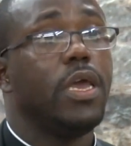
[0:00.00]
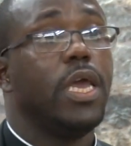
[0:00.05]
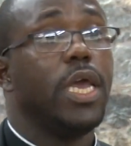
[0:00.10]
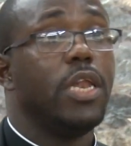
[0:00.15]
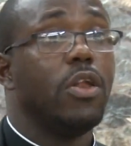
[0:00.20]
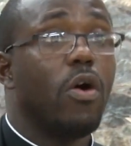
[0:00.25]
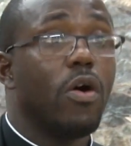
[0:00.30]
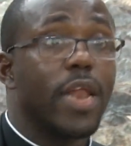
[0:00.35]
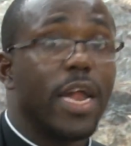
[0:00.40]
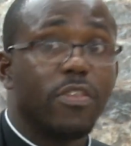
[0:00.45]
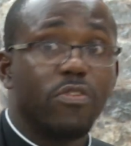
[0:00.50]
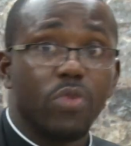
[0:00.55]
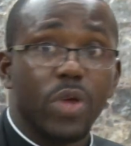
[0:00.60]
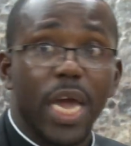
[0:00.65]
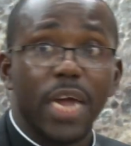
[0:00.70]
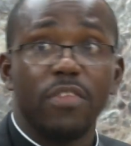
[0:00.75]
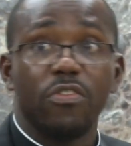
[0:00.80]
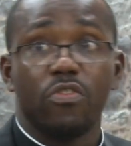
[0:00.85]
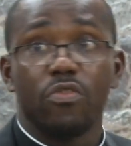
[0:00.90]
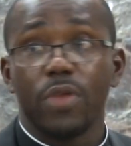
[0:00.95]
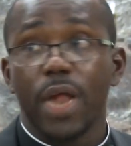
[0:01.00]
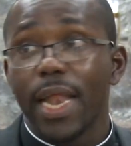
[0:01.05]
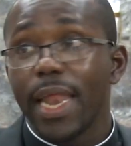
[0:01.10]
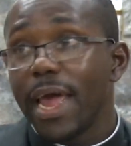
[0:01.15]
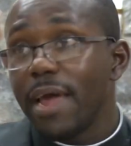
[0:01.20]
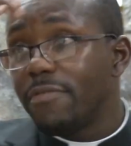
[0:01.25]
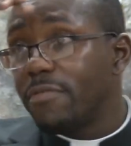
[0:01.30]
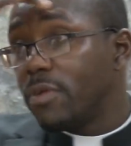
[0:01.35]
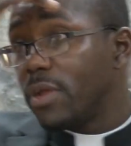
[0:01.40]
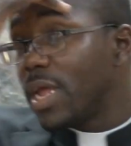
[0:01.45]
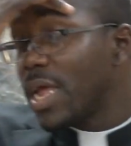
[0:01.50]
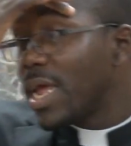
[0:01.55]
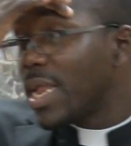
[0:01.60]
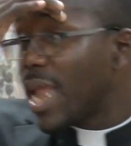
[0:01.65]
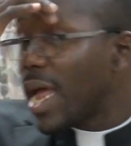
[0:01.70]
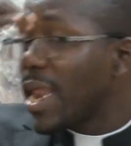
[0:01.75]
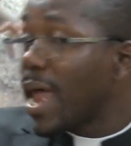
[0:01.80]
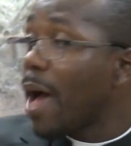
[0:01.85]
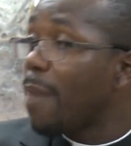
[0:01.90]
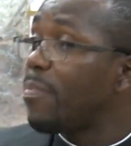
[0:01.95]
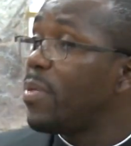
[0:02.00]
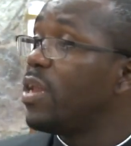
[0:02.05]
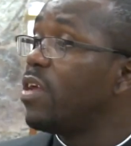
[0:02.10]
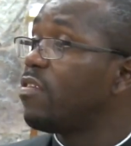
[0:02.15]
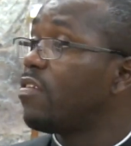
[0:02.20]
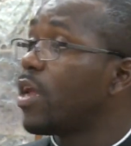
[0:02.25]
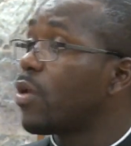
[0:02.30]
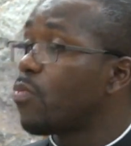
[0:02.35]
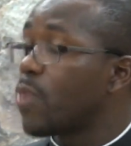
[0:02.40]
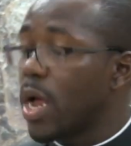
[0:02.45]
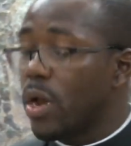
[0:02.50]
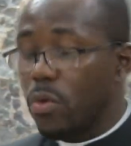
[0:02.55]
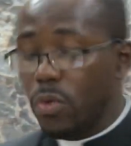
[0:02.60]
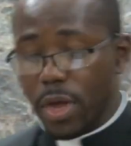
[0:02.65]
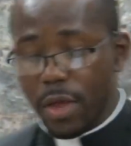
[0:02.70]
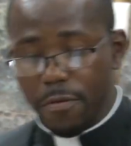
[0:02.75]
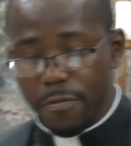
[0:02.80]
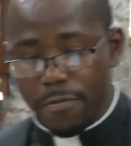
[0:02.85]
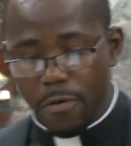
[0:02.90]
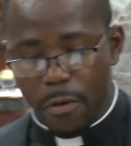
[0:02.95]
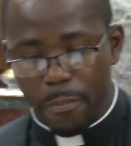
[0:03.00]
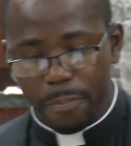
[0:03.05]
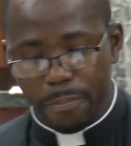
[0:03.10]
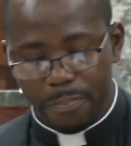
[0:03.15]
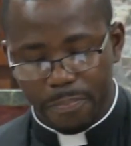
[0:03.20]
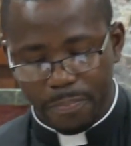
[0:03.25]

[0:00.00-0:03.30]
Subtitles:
in order to get to that heaven, that happiness that we are looking for.